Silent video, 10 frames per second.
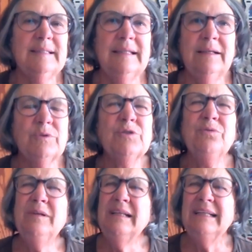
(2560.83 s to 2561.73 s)
and it was
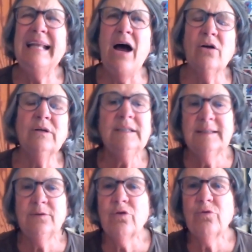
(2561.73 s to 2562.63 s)
really loud. It's
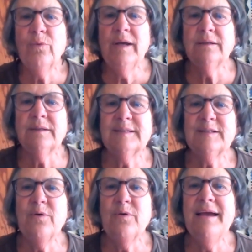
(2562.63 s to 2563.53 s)
a north wind. So